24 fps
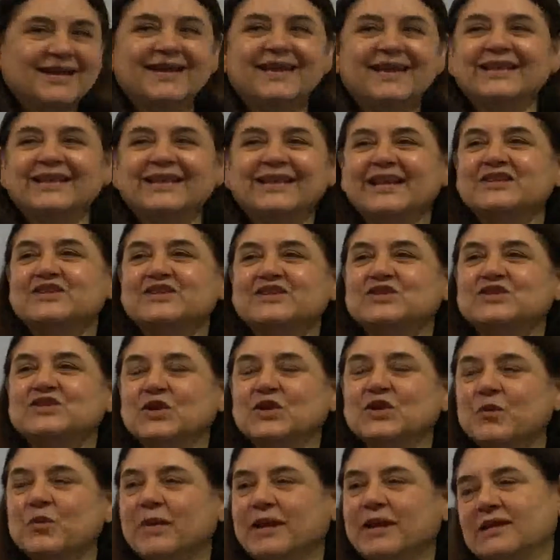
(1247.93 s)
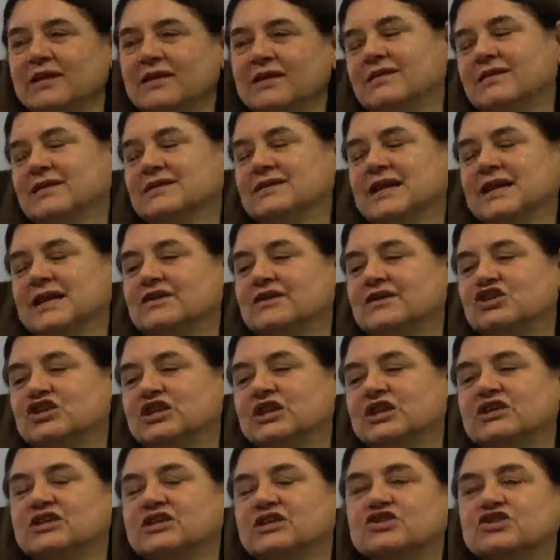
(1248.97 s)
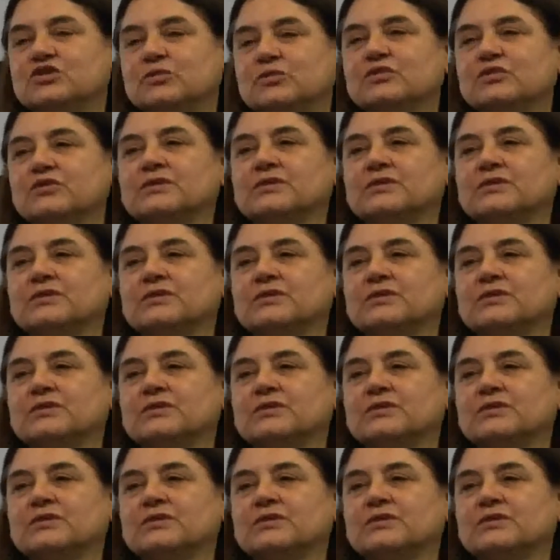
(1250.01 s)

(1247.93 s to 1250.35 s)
There's so many things, and she distributes